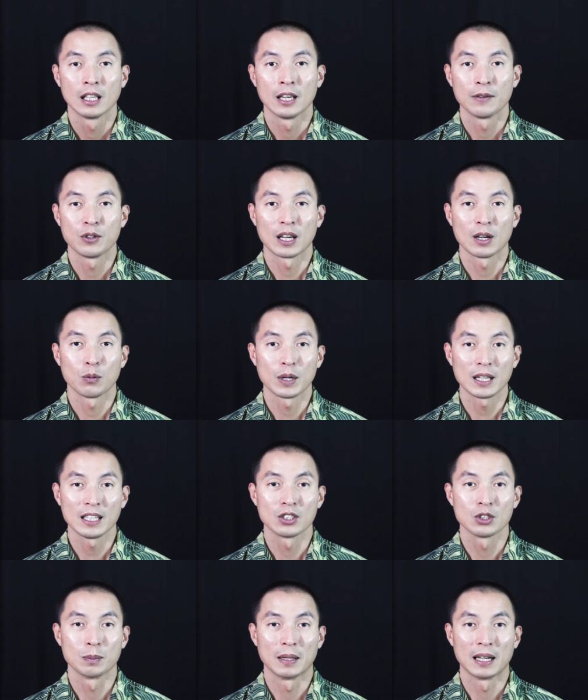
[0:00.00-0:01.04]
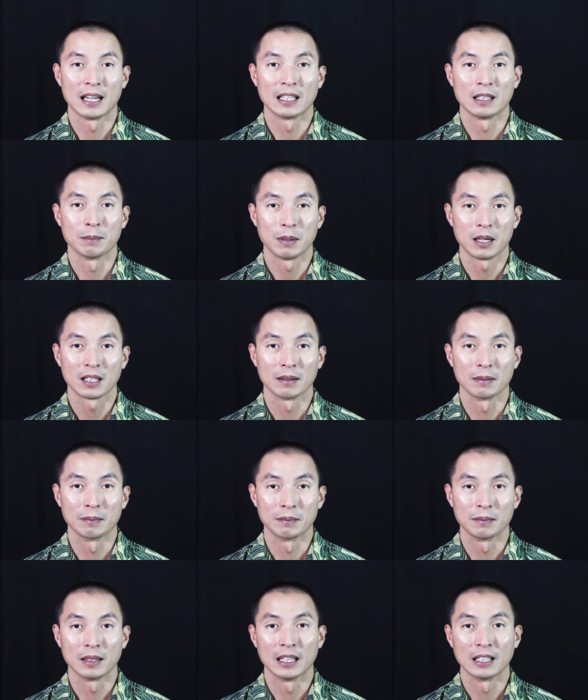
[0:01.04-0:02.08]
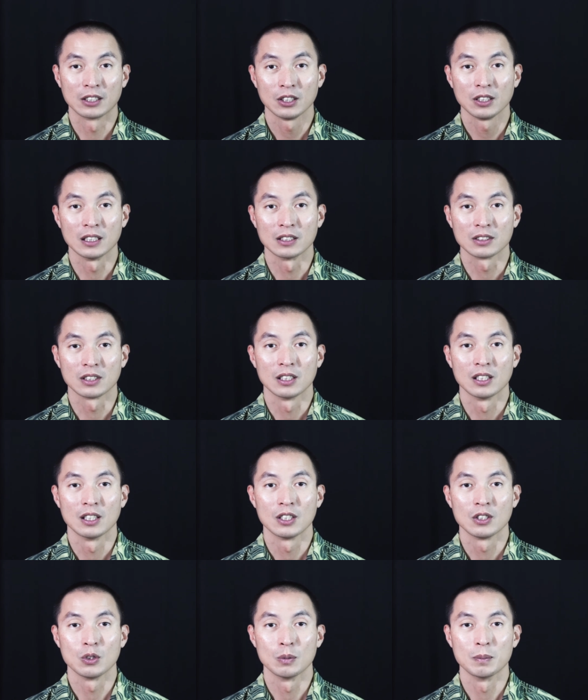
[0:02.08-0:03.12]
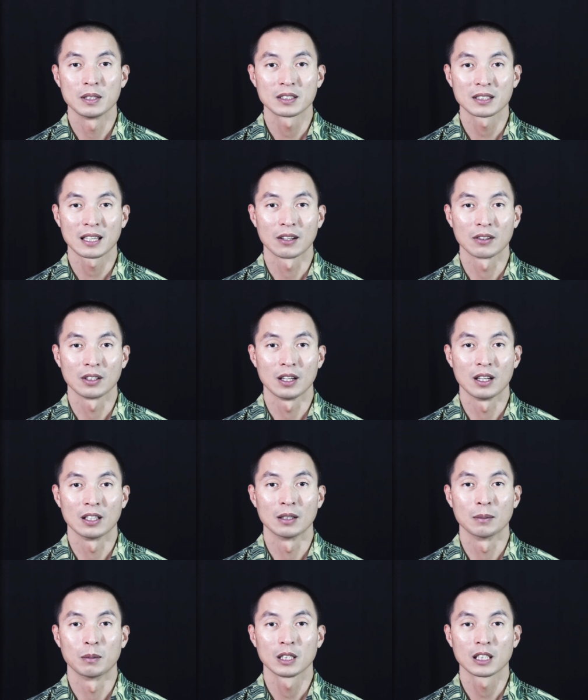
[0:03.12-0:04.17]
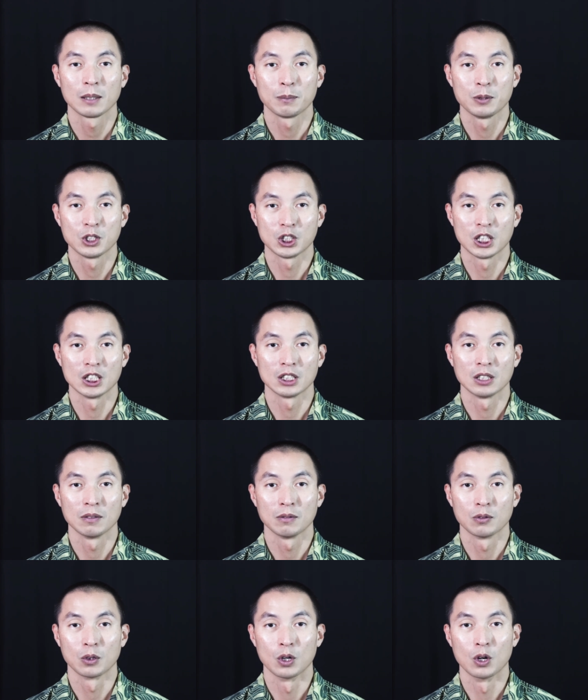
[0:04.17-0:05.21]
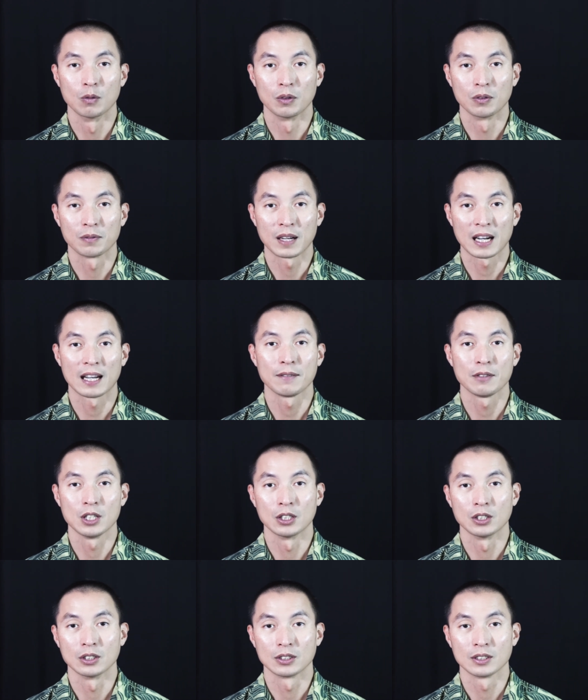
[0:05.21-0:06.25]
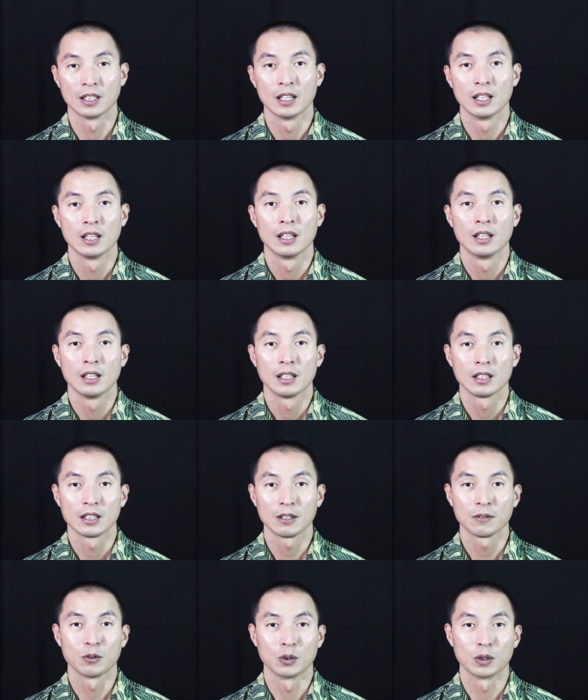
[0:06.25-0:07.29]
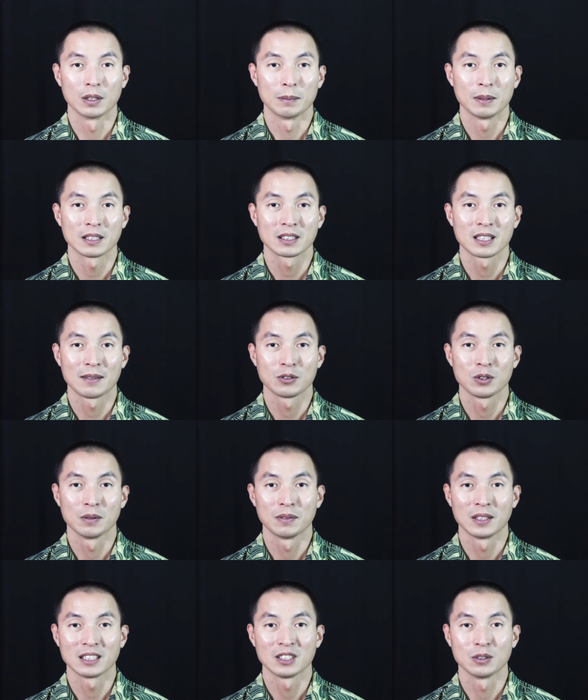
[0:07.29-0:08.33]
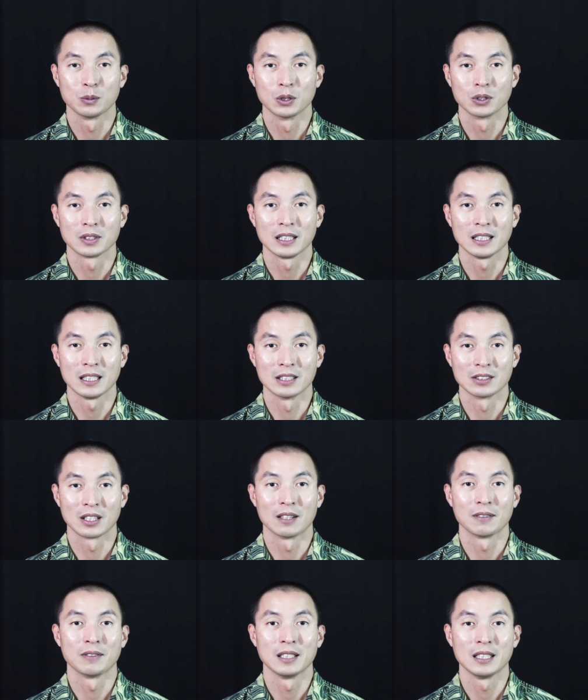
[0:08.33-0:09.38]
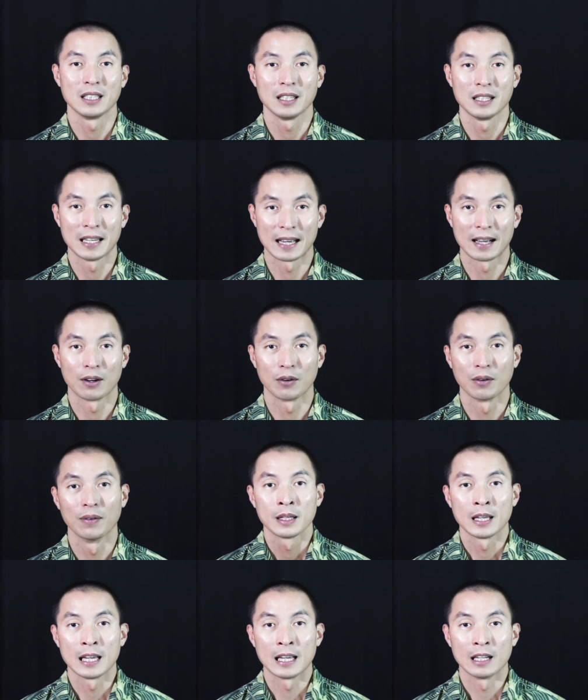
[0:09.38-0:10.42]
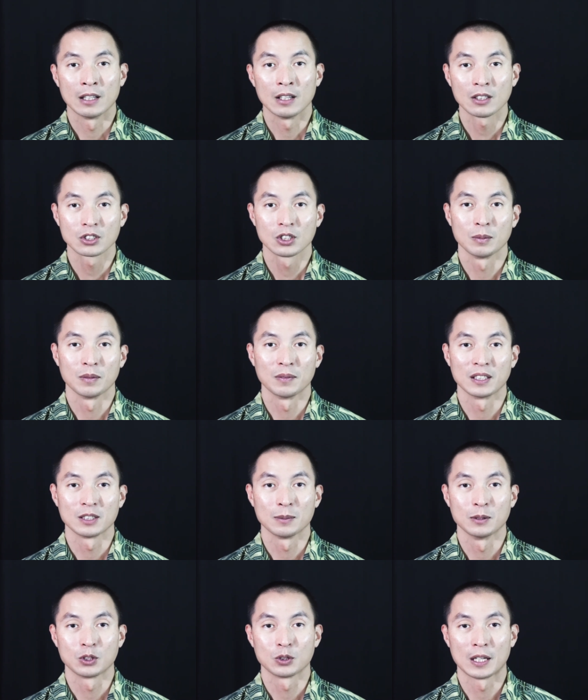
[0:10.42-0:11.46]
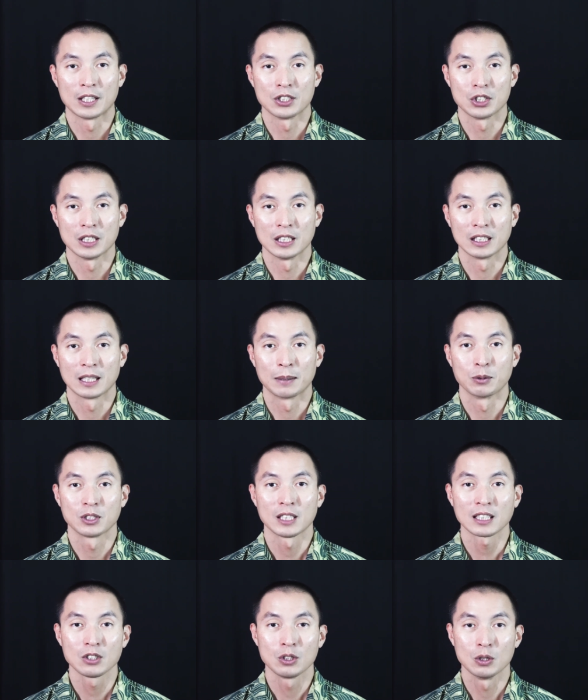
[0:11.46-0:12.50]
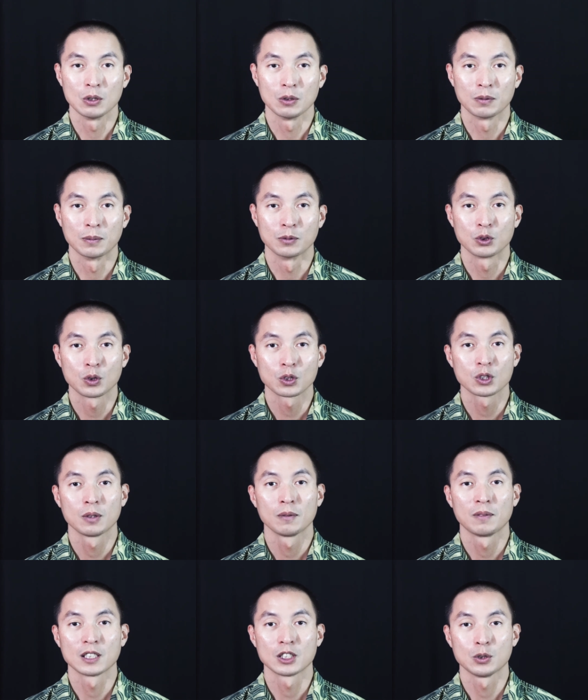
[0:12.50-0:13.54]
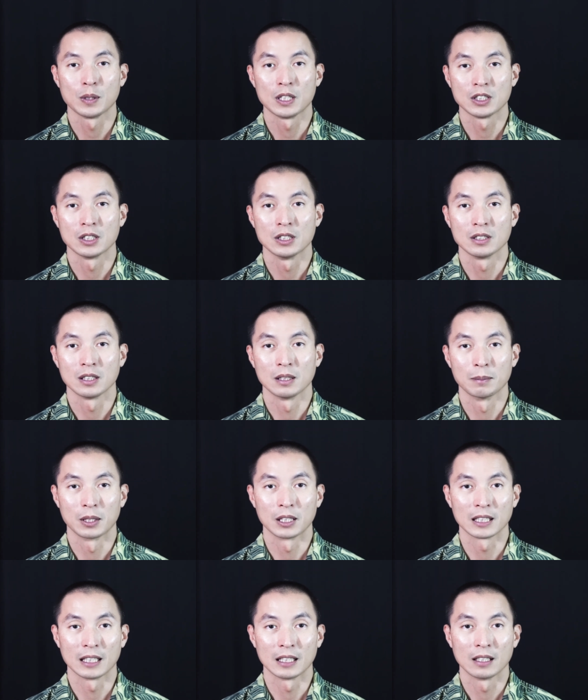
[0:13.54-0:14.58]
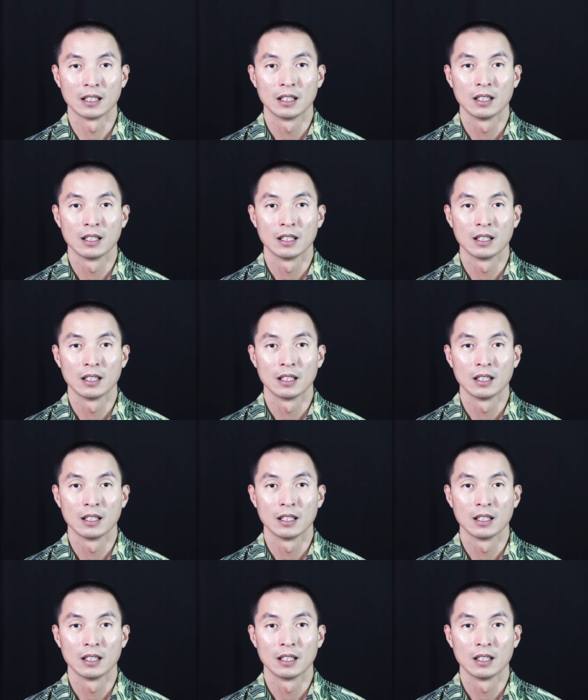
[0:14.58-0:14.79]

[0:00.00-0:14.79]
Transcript: If you have waited to buy at the bottom and couldn't, you'd miss out on the market appreciation for over five years. Therefore, the best time to invest in real estate is often now. A long-term investment strategy can protect you from short-term fluctuations in the market.